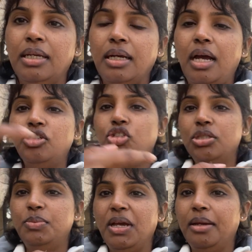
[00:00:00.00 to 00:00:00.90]
Guys,
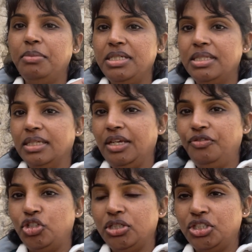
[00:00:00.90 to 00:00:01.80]
just behind me is the cave
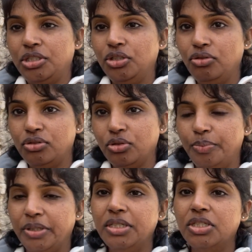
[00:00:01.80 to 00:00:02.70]
church. The door's
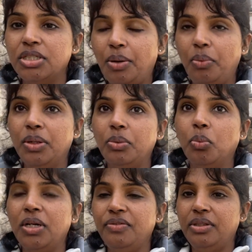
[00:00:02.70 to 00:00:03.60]
open, so that one,
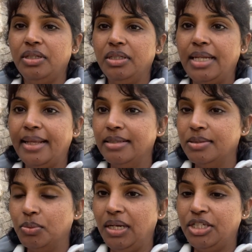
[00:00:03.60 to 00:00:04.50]
one of the nuns
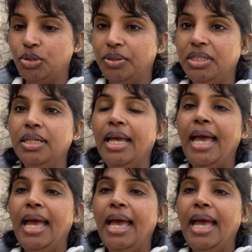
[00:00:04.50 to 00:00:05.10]
will let you in.